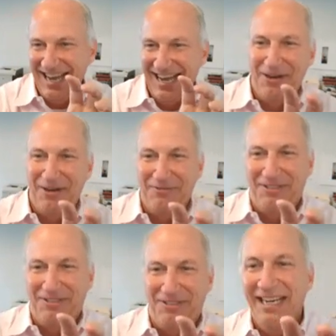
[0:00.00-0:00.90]
Real
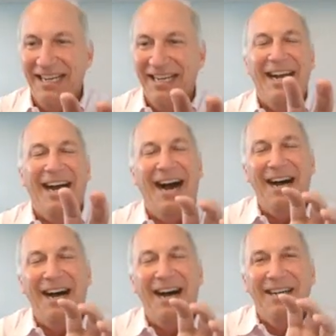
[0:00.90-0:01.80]
tad.
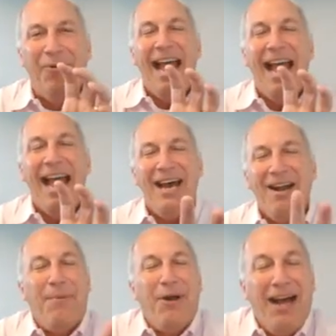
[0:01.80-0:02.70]
We had a
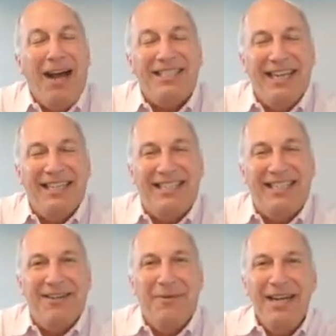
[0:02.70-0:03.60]
process,
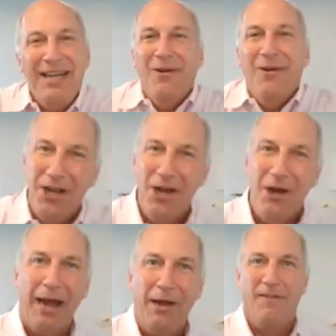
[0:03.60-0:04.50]
didn't we? We knew
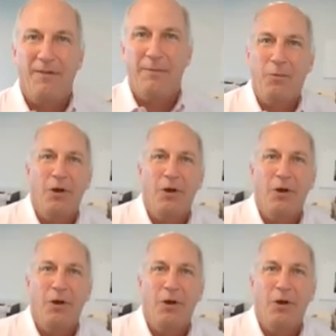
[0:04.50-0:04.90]
how government